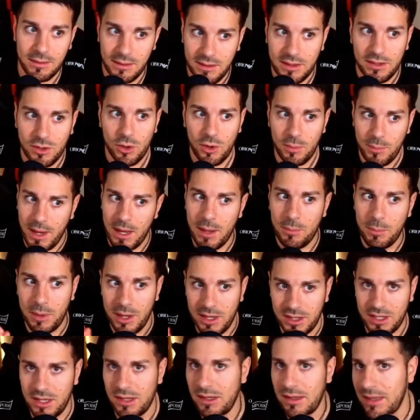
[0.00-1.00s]
So in my
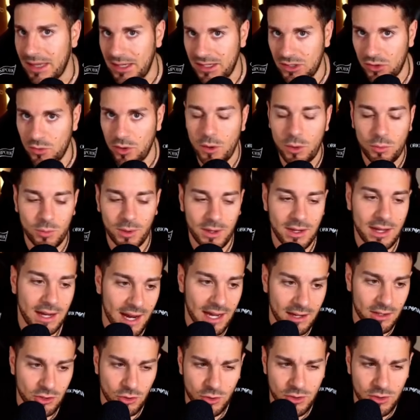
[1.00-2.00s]
opinion, this one with knight to